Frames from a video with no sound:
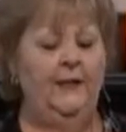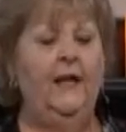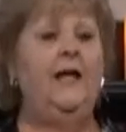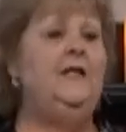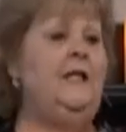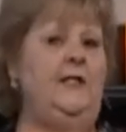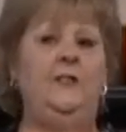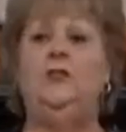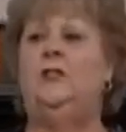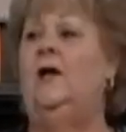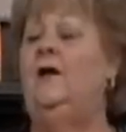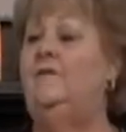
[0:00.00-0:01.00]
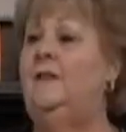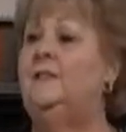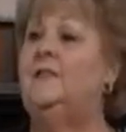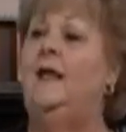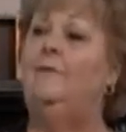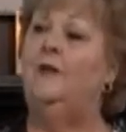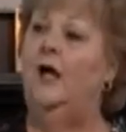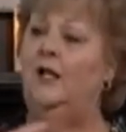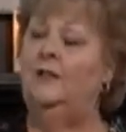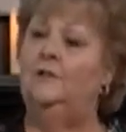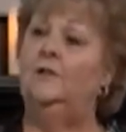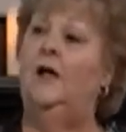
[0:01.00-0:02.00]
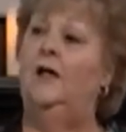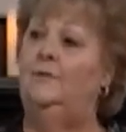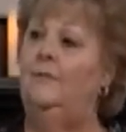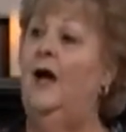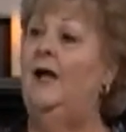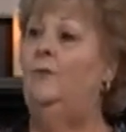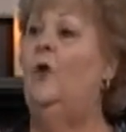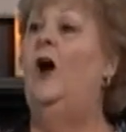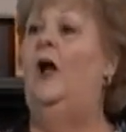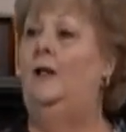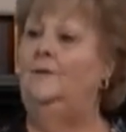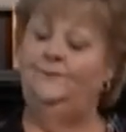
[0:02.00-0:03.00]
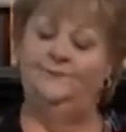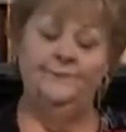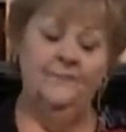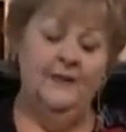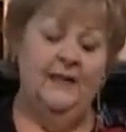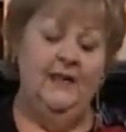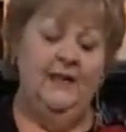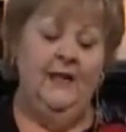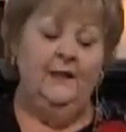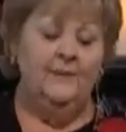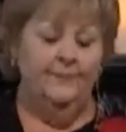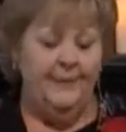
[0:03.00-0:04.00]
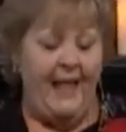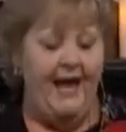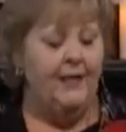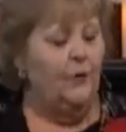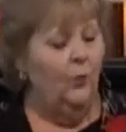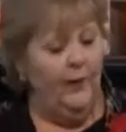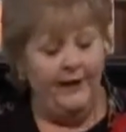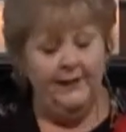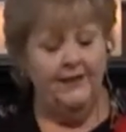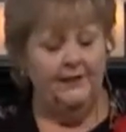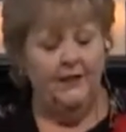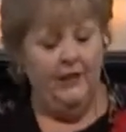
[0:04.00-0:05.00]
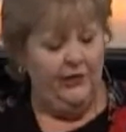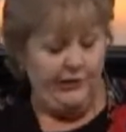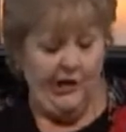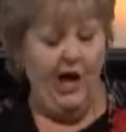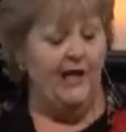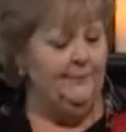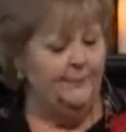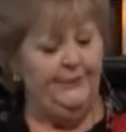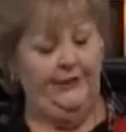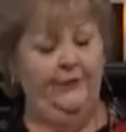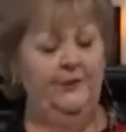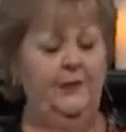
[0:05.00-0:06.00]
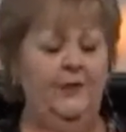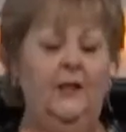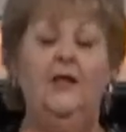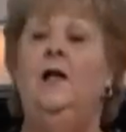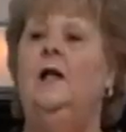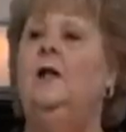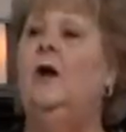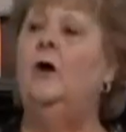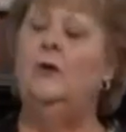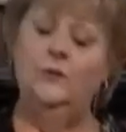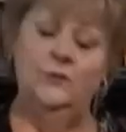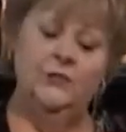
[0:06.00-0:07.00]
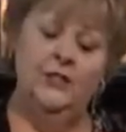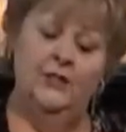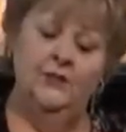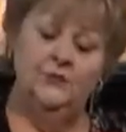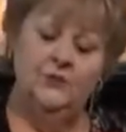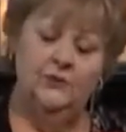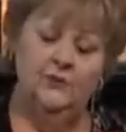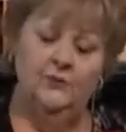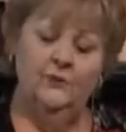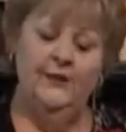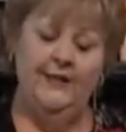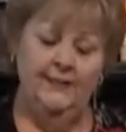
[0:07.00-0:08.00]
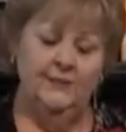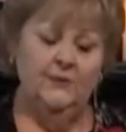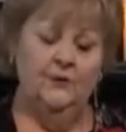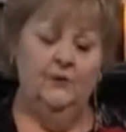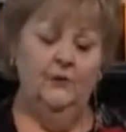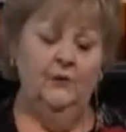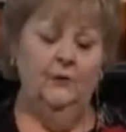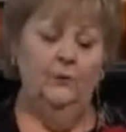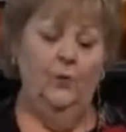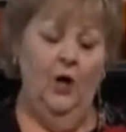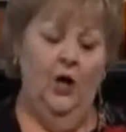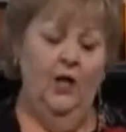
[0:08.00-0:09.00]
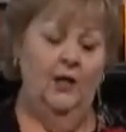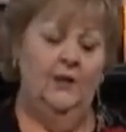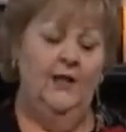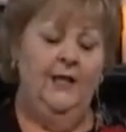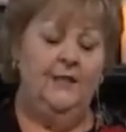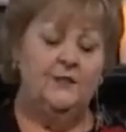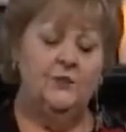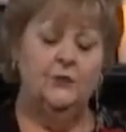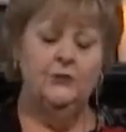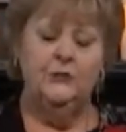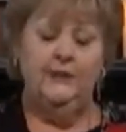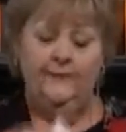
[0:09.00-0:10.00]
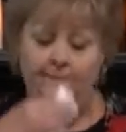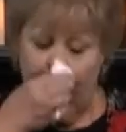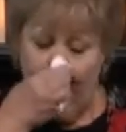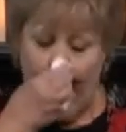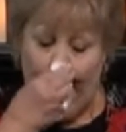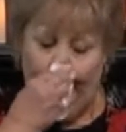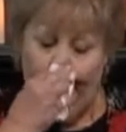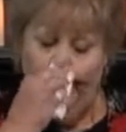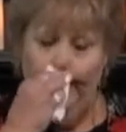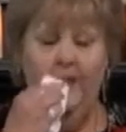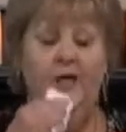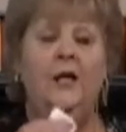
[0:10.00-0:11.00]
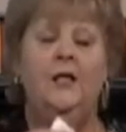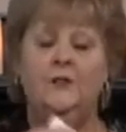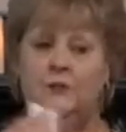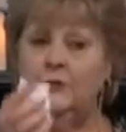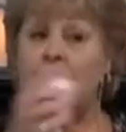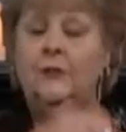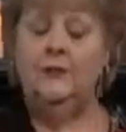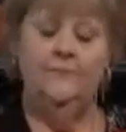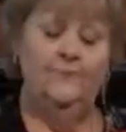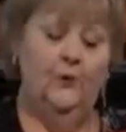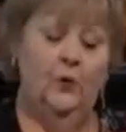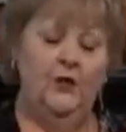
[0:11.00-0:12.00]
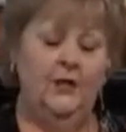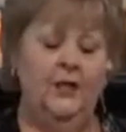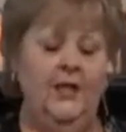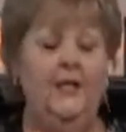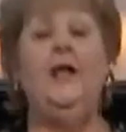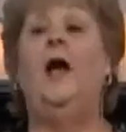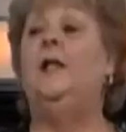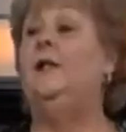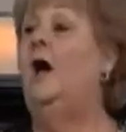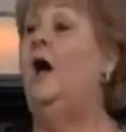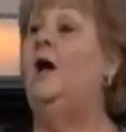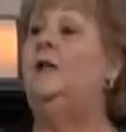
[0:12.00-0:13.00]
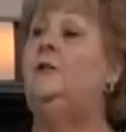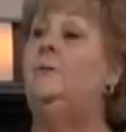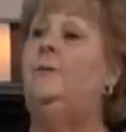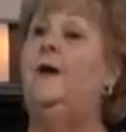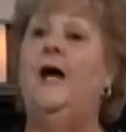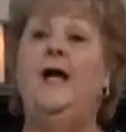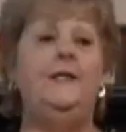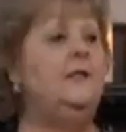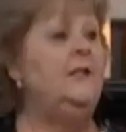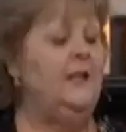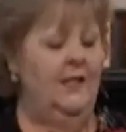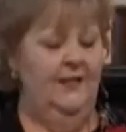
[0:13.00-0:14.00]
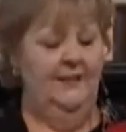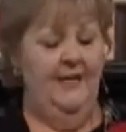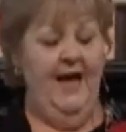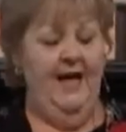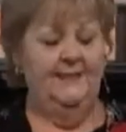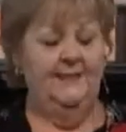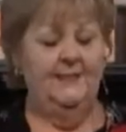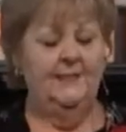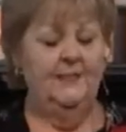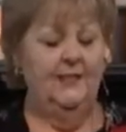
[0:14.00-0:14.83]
a niche of the same color on my wall. The black wicked thought bird goes to his or her wall, searching for an unoccupied nest